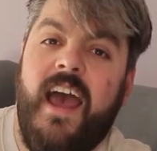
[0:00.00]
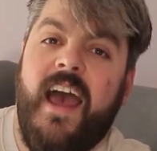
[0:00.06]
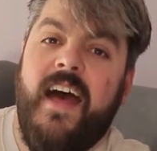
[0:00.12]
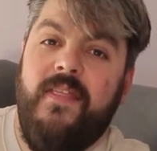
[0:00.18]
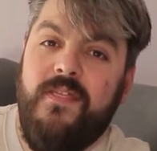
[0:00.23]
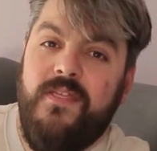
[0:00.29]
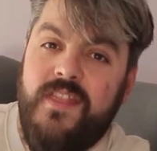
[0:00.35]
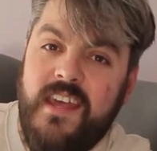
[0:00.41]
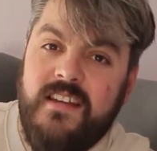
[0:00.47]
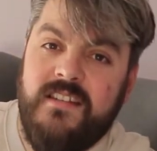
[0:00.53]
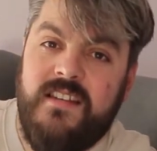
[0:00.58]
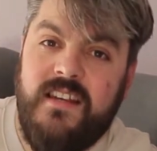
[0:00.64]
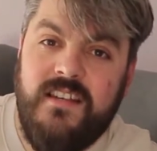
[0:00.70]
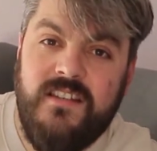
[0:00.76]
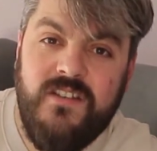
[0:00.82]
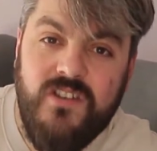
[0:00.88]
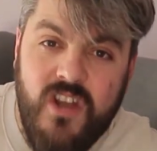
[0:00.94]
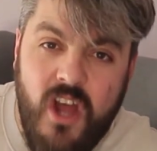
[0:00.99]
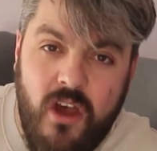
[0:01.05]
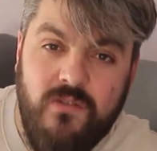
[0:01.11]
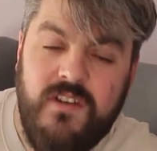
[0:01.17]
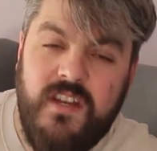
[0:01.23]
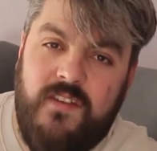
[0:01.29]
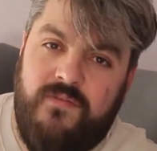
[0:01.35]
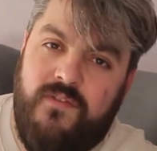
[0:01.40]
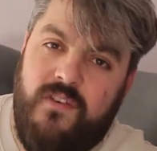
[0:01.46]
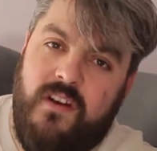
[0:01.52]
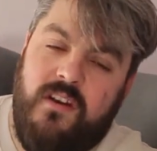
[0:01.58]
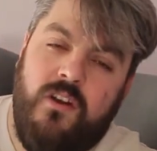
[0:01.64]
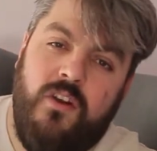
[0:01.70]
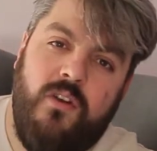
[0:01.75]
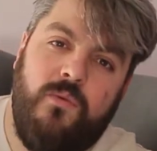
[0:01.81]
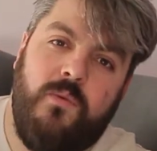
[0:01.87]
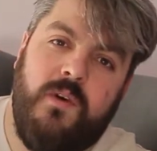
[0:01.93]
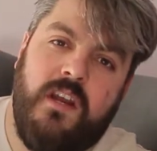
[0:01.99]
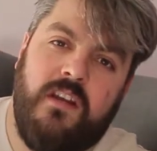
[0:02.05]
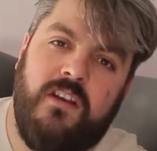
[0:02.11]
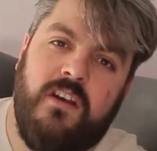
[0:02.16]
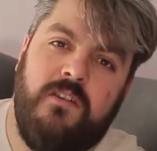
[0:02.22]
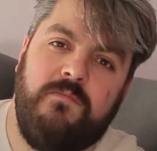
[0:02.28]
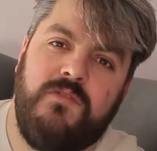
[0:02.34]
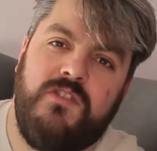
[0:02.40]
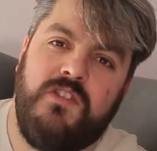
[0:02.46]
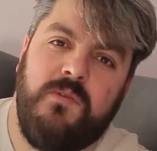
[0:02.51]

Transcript: And this is no different when it comes